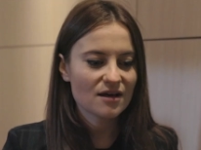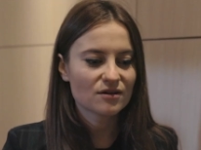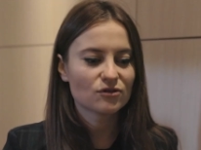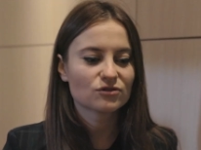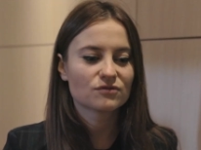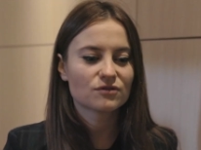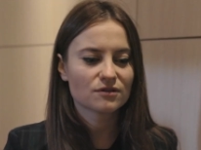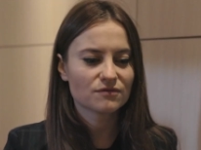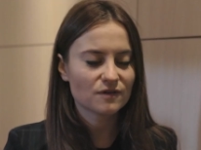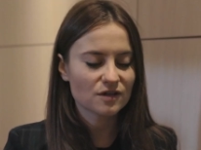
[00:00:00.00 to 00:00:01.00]
And also for
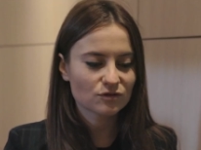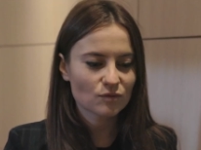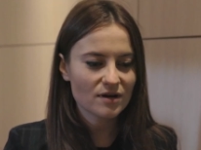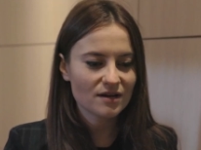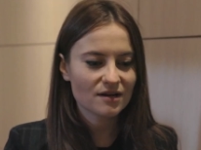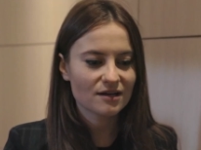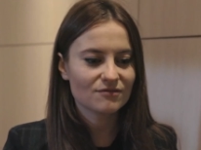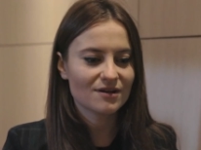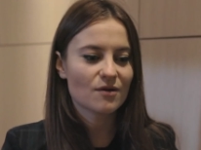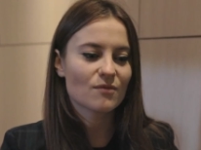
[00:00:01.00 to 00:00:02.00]
the first one, I
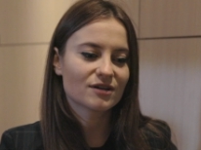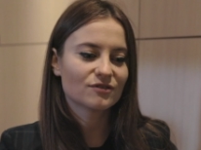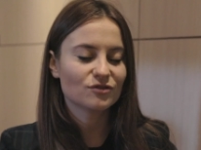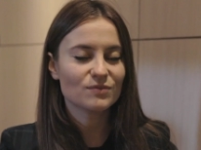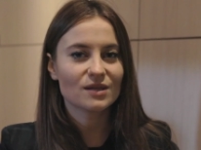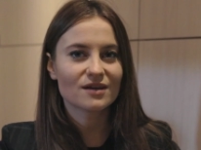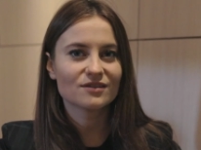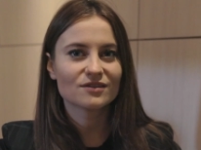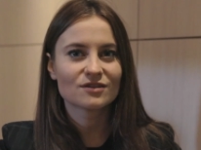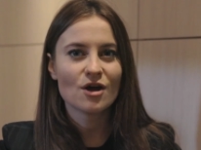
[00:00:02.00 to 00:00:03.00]
really wanted to be like
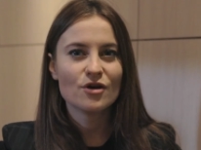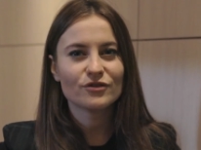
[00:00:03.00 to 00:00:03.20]
this